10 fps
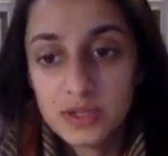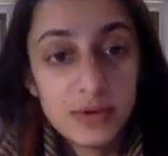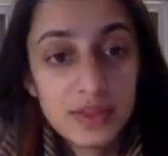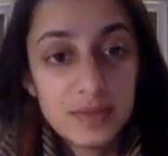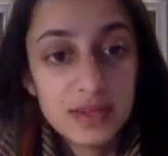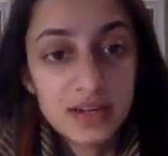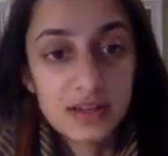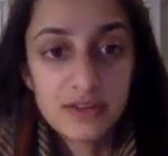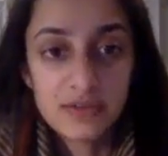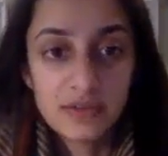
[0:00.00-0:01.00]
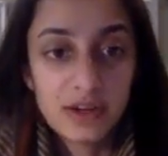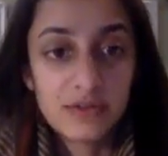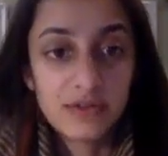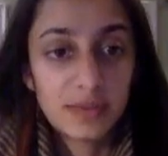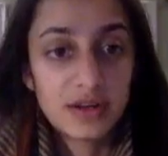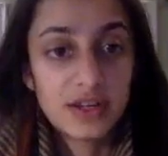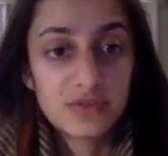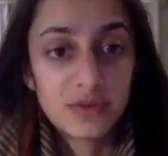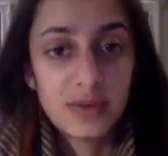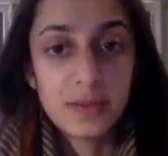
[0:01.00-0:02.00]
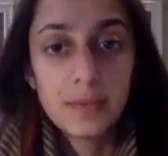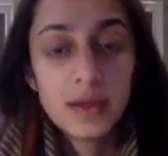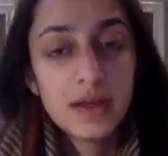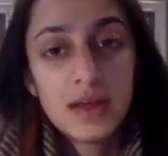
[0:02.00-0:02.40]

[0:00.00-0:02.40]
time with him and get a letter of recommendation from him.